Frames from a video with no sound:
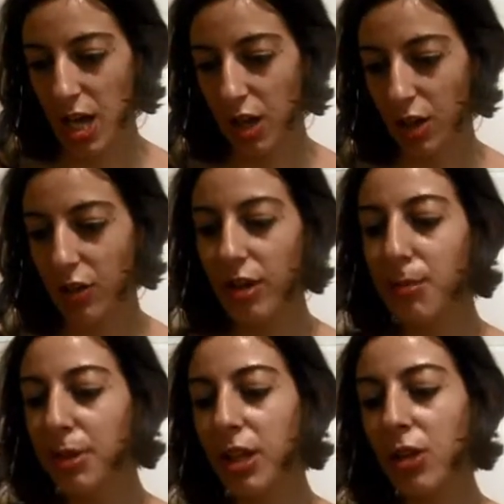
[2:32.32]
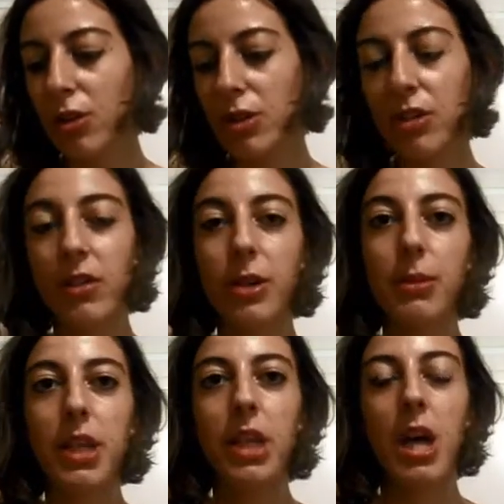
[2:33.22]
Crumbly or
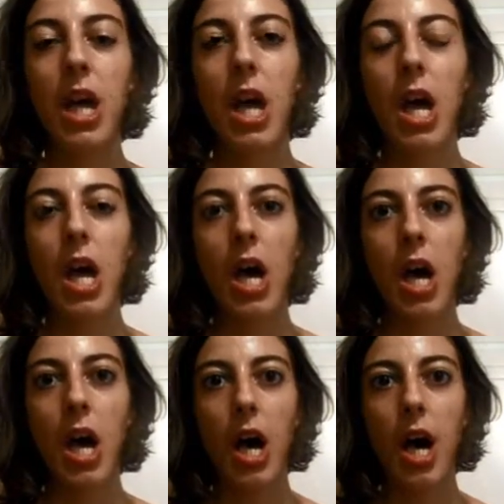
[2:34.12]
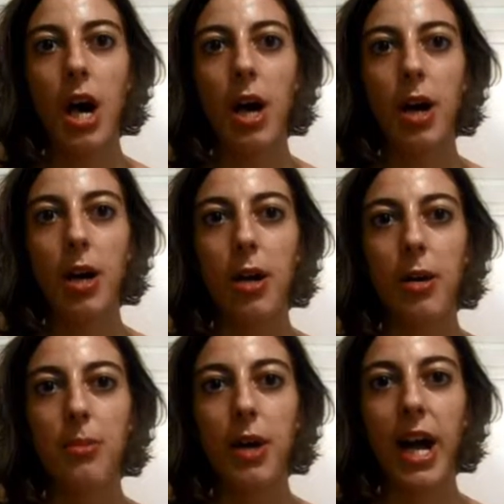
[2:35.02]
creamy?
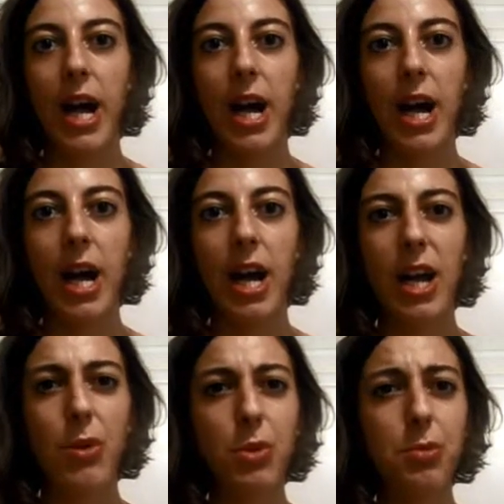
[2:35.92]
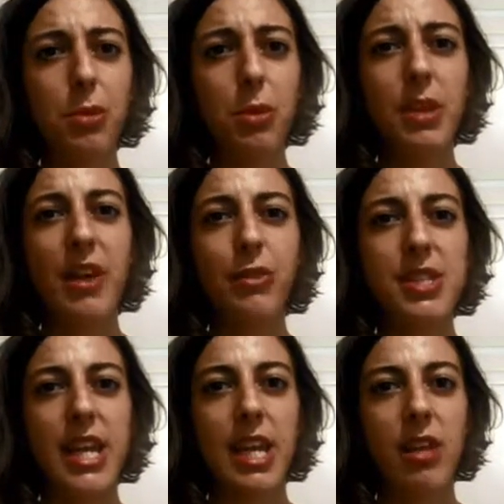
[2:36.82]
I would probably have to
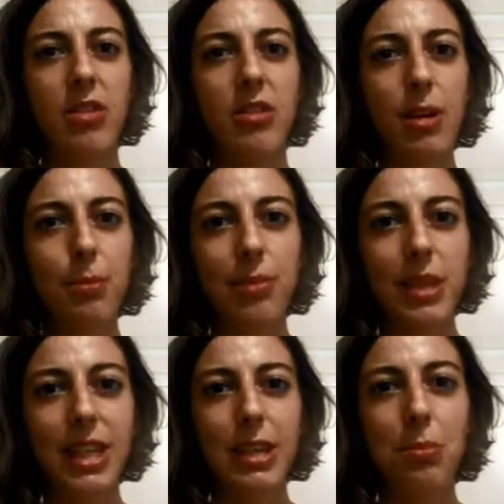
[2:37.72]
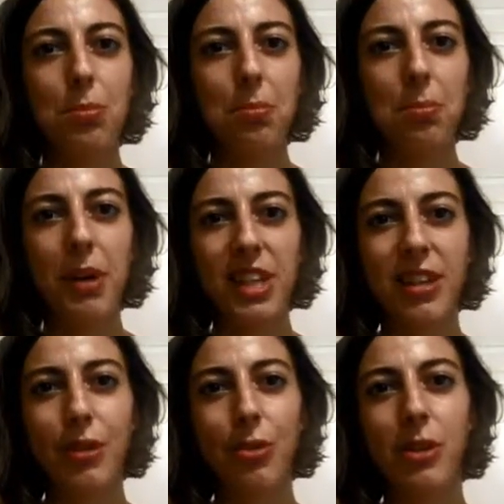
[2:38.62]
say crumbly, but
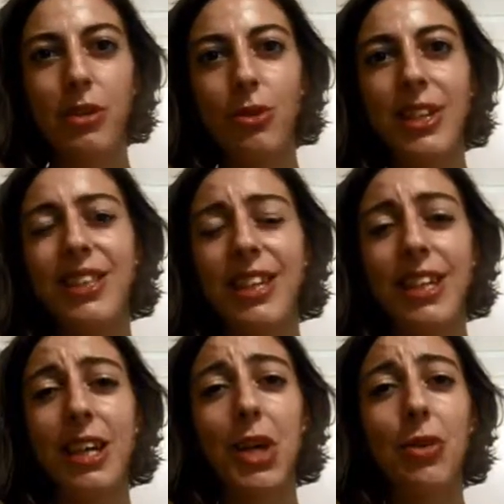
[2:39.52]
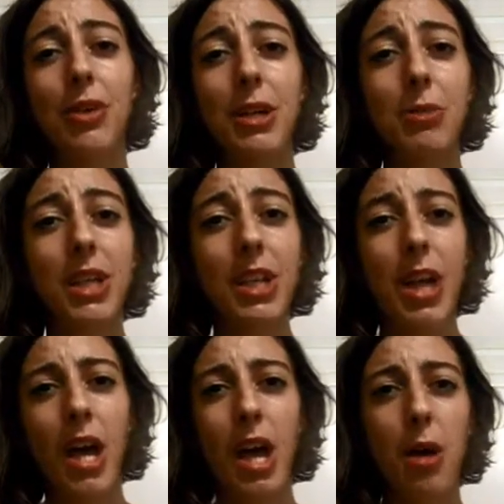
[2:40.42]
when reading creamy,
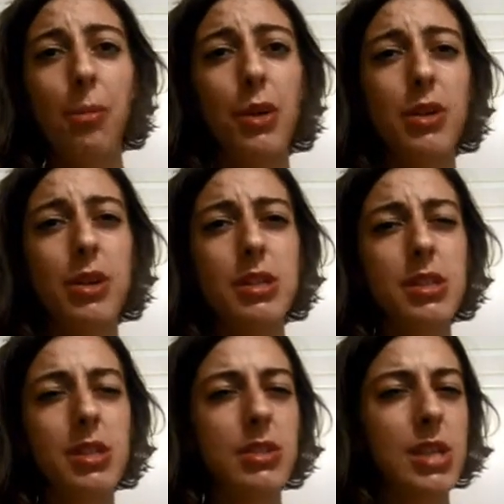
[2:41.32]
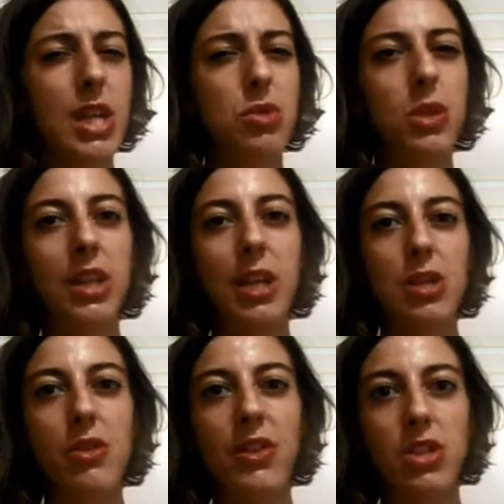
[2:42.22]
because there's actually less
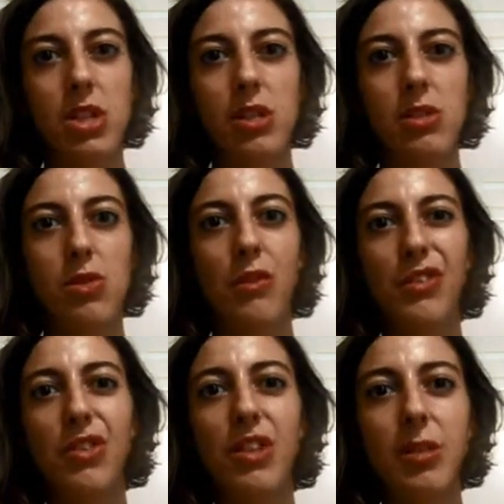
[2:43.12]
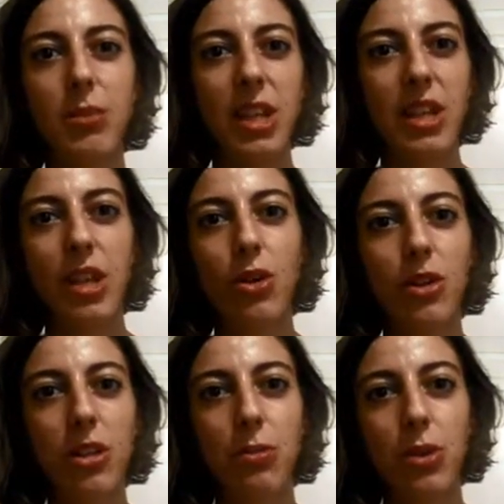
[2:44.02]
of a chance of cream getting on
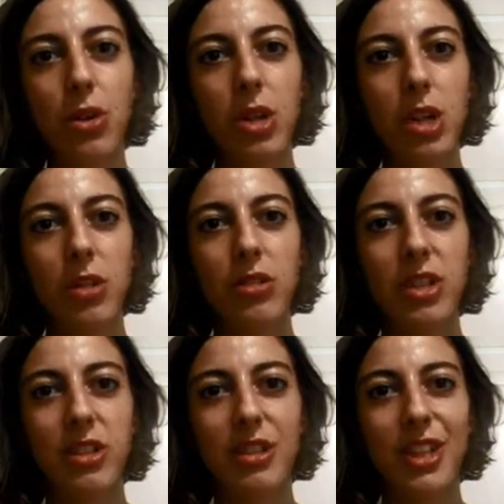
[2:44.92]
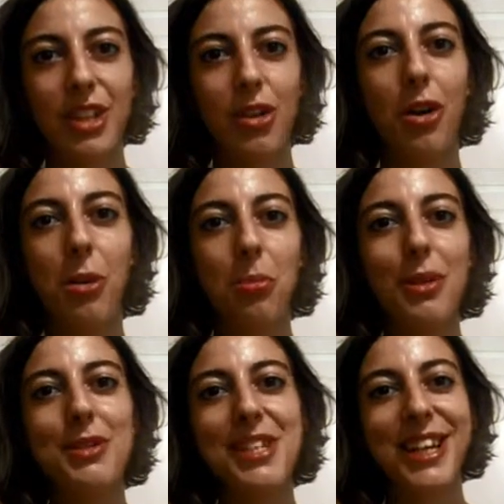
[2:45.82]
the book rather than
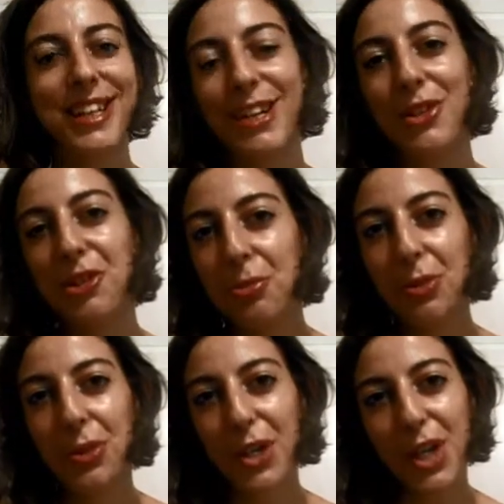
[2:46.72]
crumbles getting on the book.